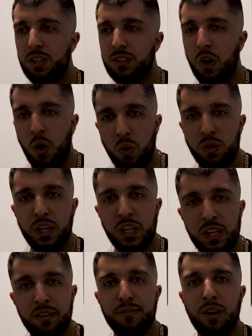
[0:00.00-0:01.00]
to only
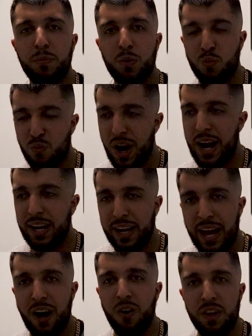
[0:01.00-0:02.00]
give up right
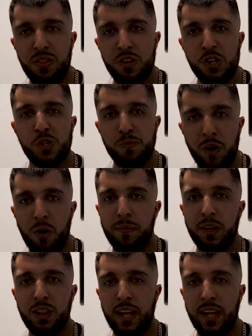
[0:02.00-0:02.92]
now in this moment?